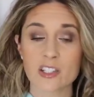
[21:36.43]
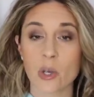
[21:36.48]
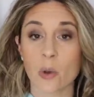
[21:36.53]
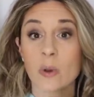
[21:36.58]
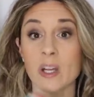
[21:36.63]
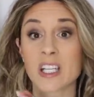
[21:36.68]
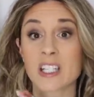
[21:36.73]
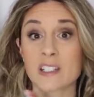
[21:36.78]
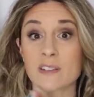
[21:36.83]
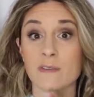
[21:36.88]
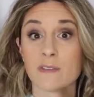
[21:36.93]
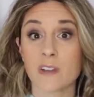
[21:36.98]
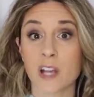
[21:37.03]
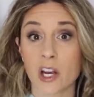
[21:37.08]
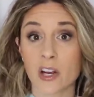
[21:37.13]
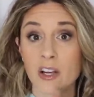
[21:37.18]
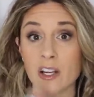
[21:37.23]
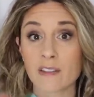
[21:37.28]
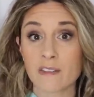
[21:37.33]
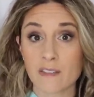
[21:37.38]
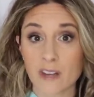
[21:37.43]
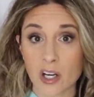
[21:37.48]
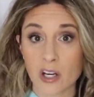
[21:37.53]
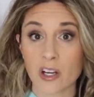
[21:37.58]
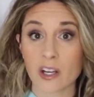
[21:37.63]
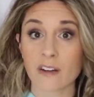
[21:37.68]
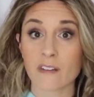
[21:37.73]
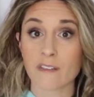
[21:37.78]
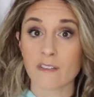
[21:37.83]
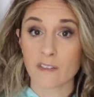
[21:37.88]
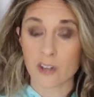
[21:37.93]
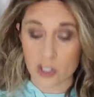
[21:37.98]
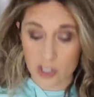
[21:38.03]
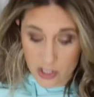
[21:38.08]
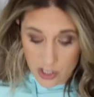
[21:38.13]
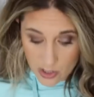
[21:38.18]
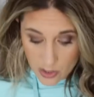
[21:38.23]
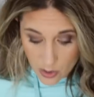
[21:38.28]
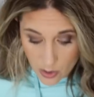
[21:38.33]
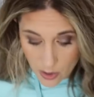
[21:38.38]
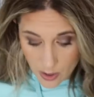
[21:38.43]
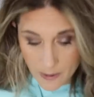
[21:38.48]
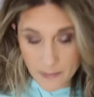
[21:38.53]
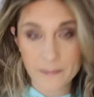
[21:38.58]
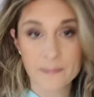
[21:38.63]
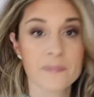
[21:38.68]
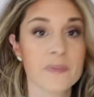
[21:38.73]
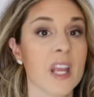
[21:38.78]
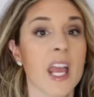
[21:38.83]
So it is very versatile.